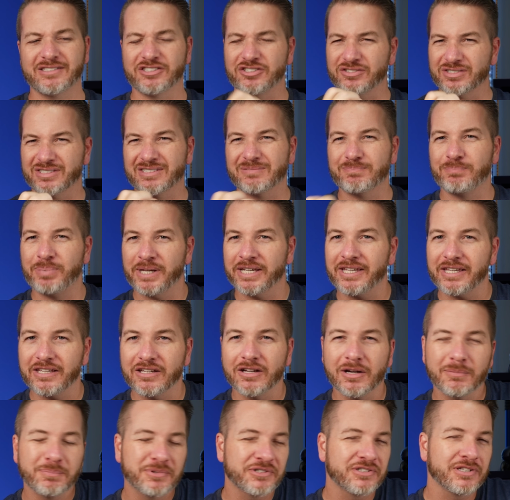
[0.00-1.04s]
just picking
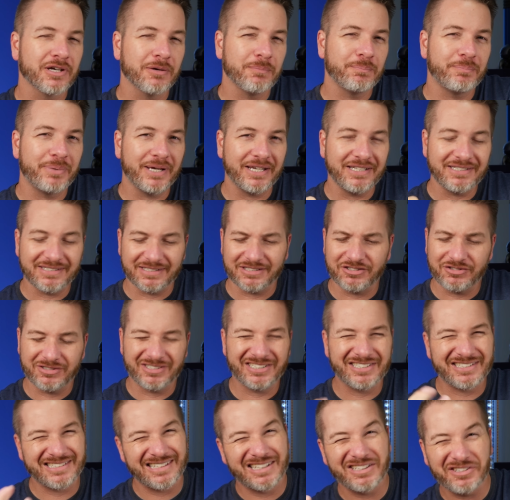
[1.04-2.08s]
up sub bass
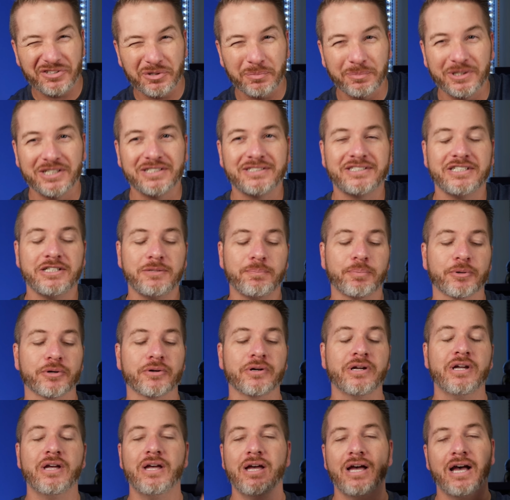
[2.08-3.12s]
just a little bit
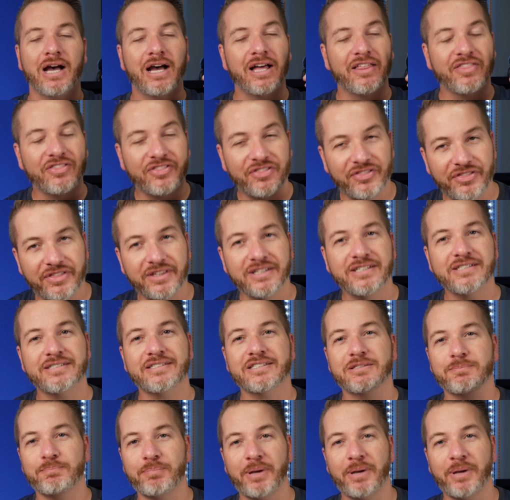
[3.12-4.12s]
deeper, uh, this